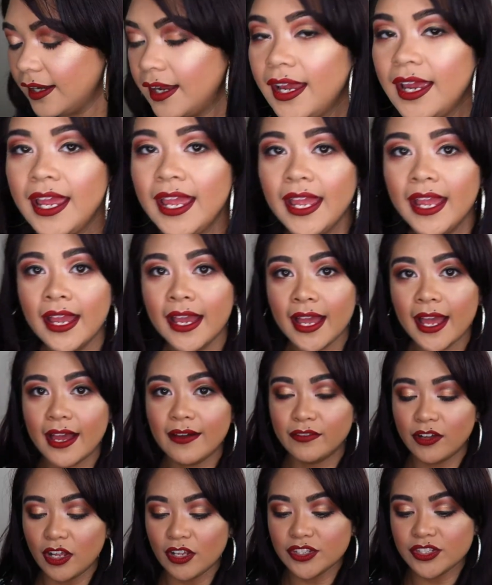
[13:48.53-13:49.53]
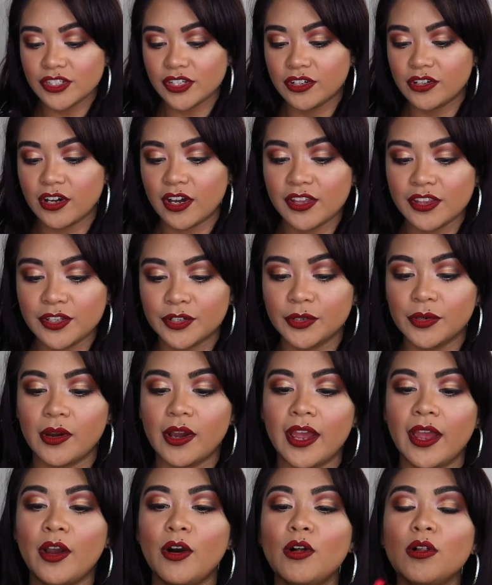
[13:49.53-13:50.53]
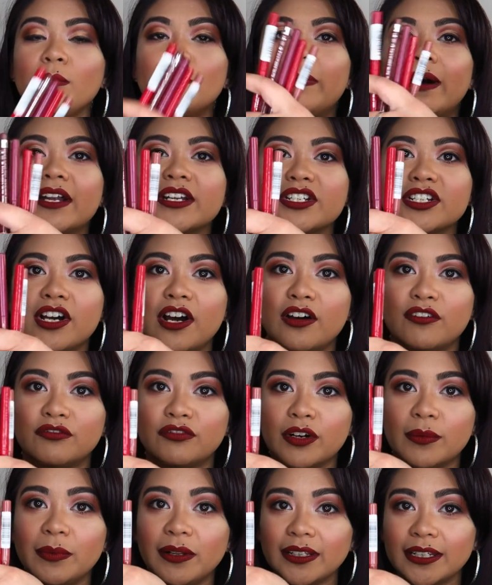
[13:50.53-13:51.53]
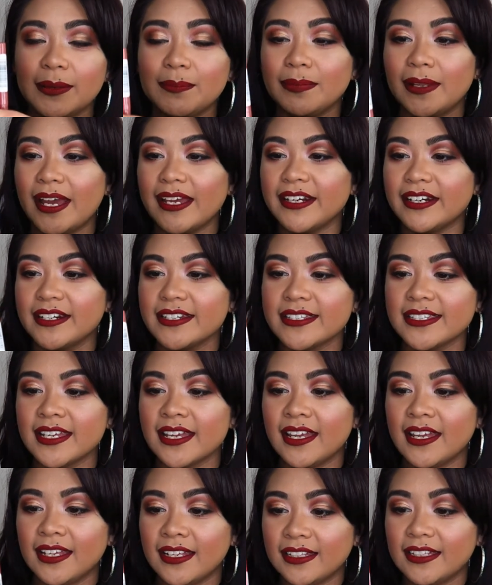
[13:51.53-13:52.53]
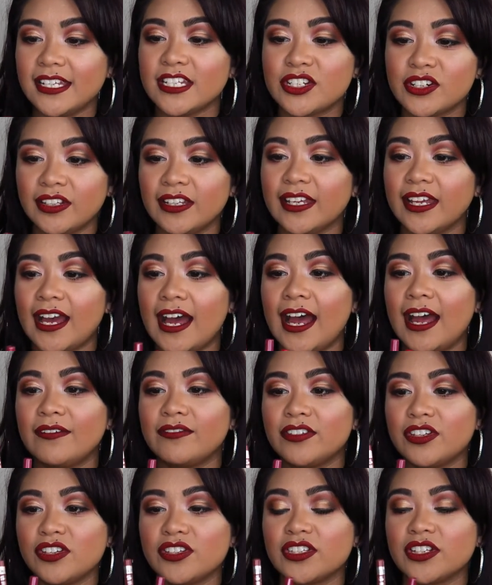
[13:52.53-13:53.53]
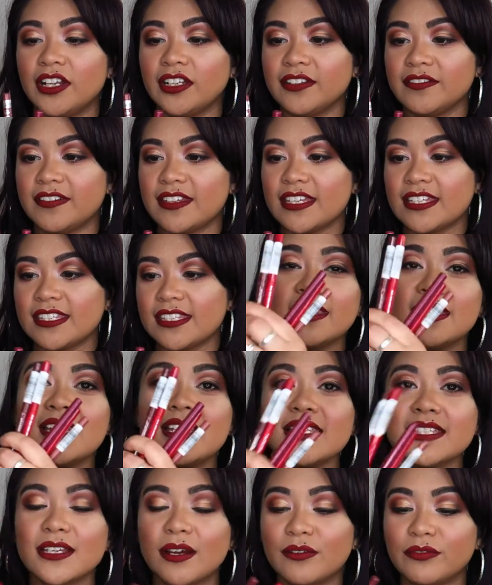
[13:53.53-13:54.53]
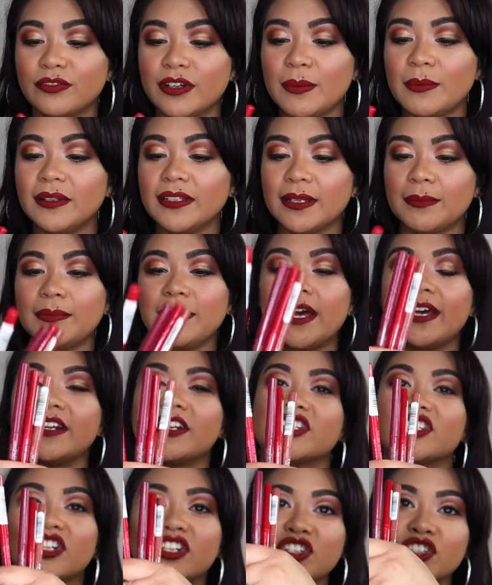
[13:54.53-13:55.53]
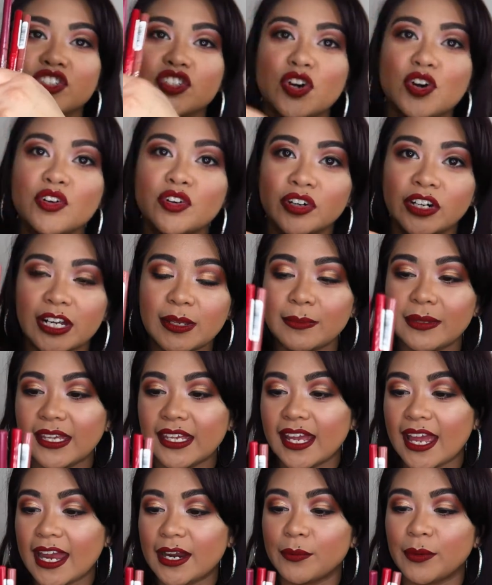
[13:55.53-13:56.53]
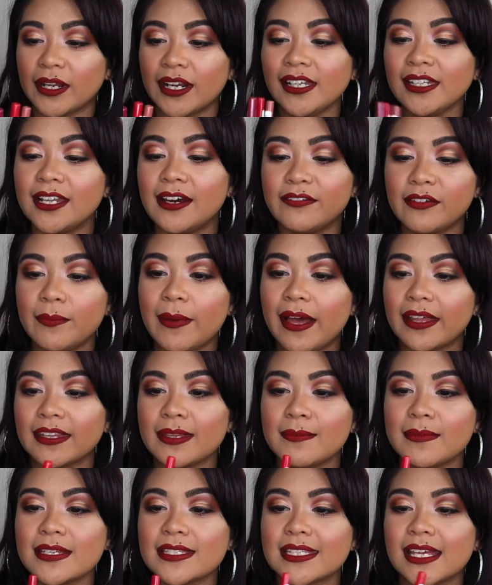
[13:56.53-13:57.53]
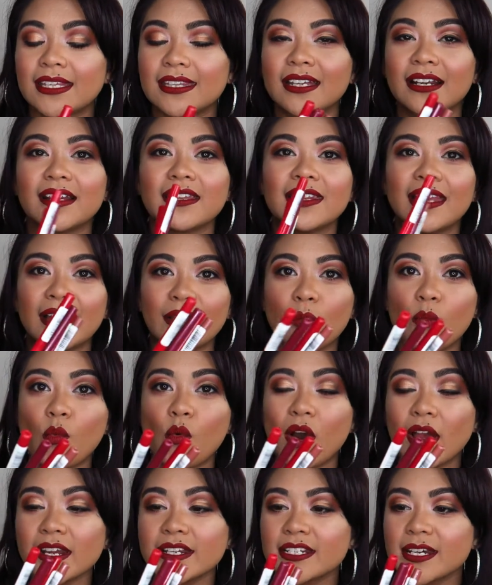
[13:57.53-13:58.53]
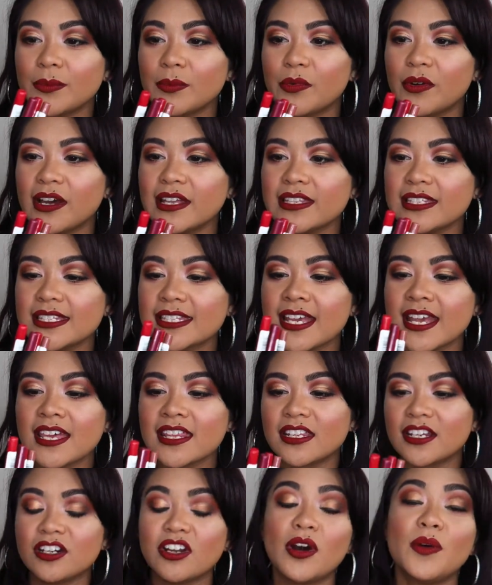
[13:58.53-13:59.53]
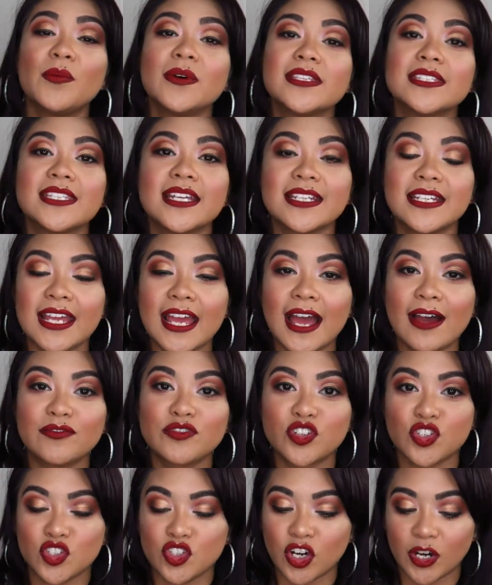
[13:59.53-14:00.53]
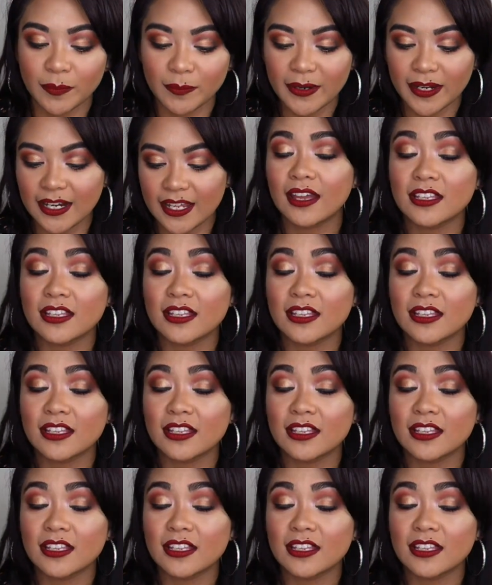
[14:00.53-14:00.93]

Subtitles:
I have also gone through a whole bunch of Rimmel lip liners. Literally, I have used all of these. These Rimmel lip liners are so creamy, and what I love about them is that they're like wind up ones. They're not ones that you have to sharpen,